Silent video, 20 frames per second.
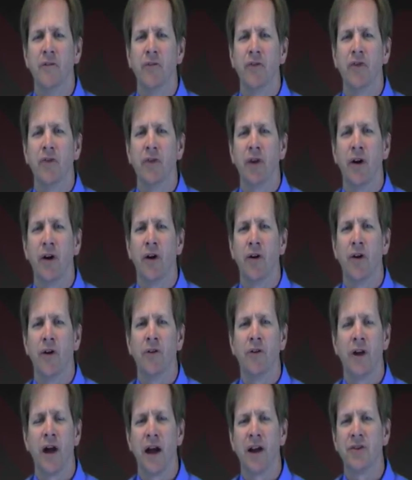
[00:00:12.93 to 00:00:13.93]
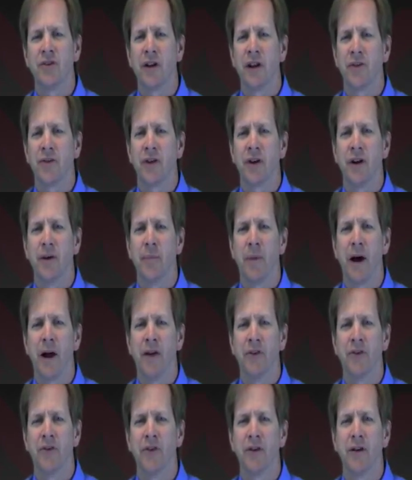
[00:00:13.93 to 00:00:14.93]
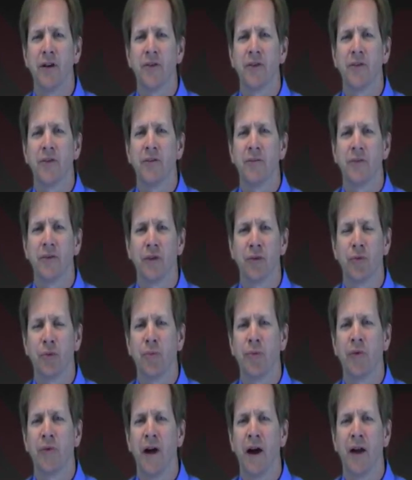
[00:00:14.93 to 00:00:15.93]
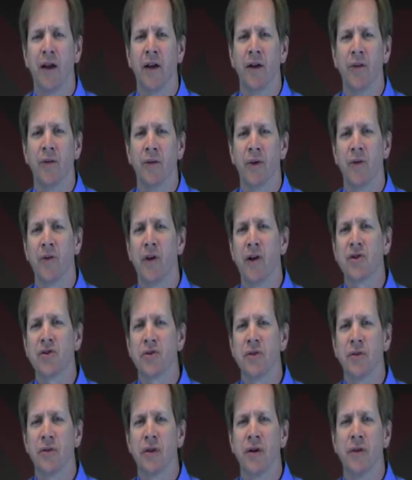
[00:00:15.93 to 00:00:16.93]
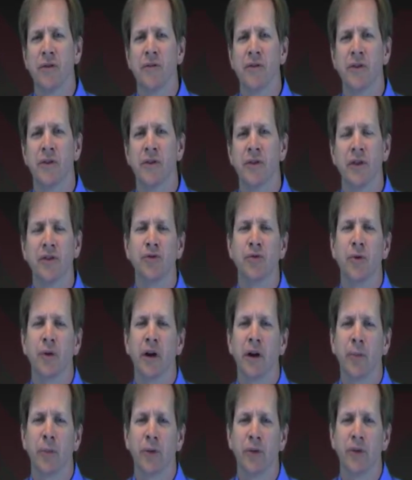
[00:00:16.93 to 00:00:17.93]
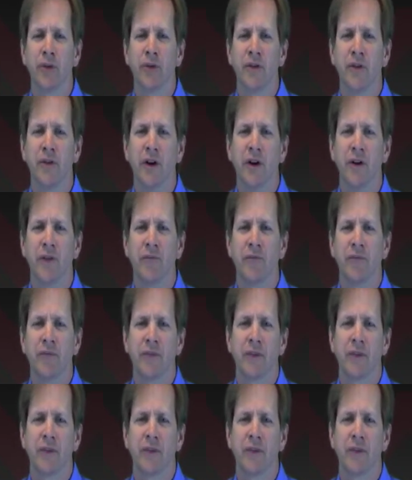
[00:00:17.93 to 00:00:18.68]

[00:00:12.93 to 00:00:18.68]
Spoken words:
So if you got a chance to come by and see us, this will provide a refresher of the things you were able to see there.